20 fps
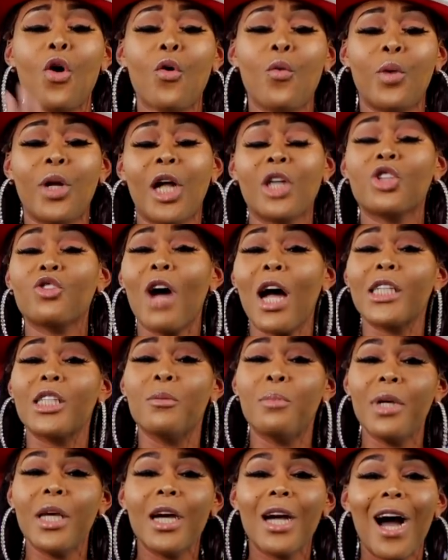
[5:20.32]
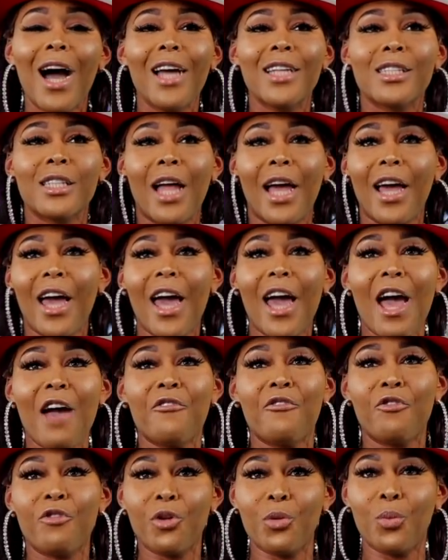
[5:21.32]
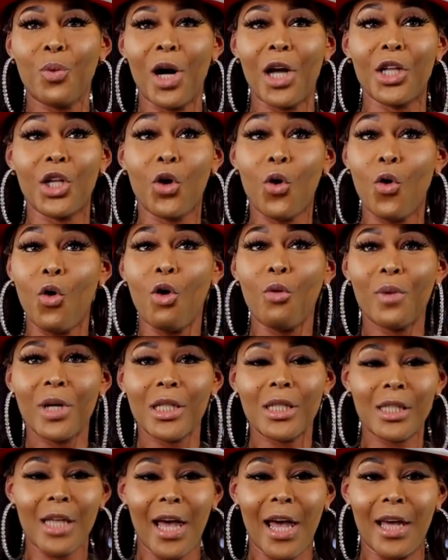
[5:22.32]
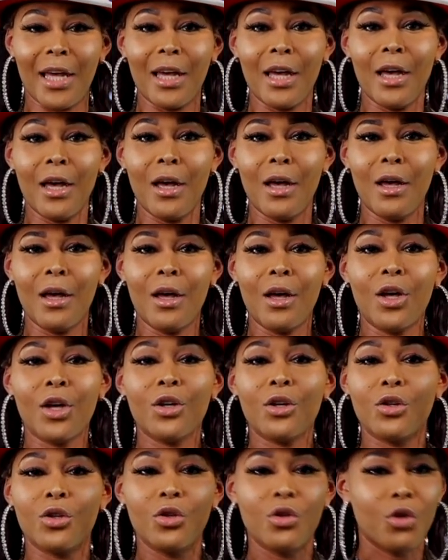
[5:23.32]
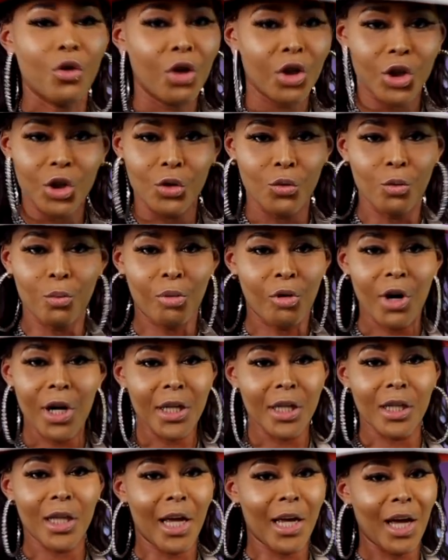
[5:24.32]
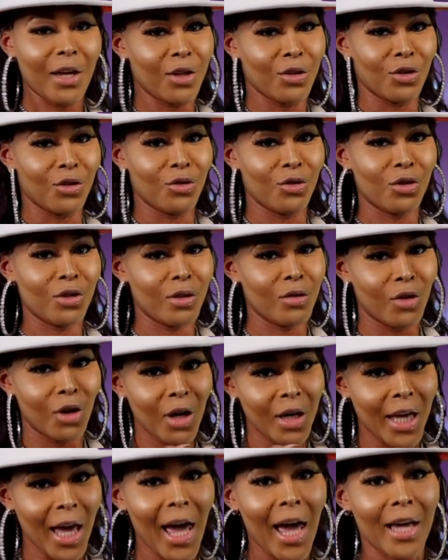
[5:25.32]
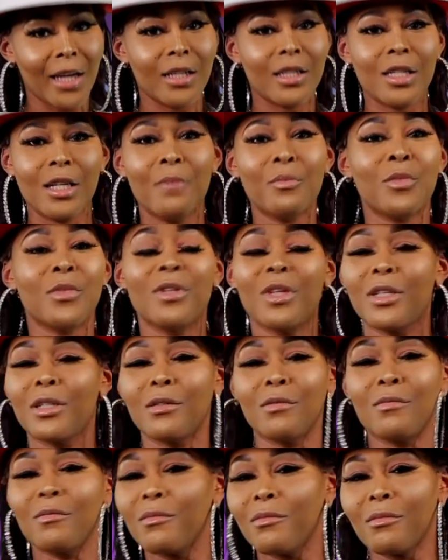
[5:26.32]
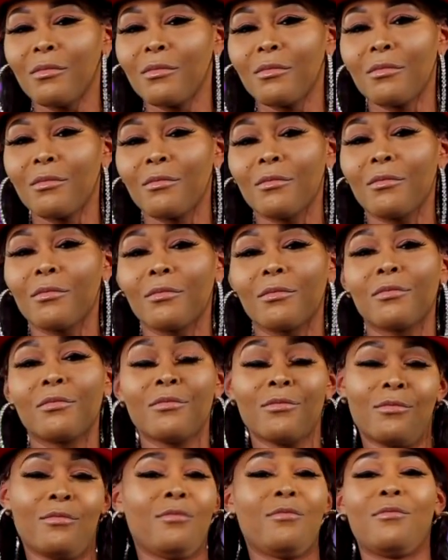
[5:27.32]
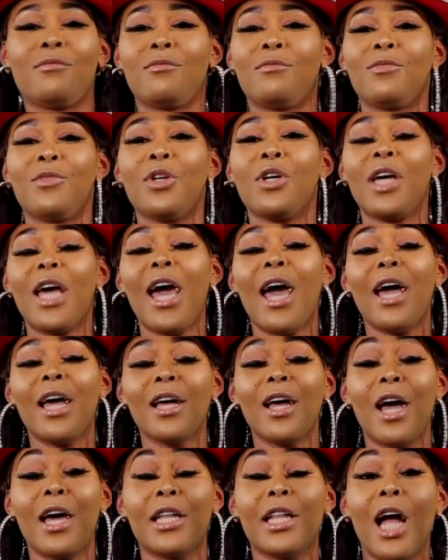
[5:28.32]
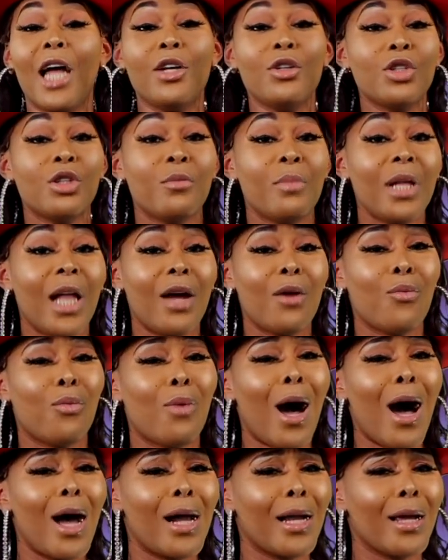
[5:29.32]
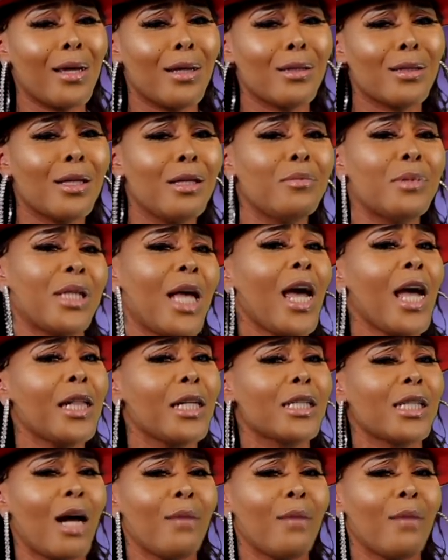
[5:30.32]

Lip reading: When I tried to be a guy, it's like everyone always say, you're too pretty, like, you're gay, something. You're gay. And I used to be like, why do you keep saying this?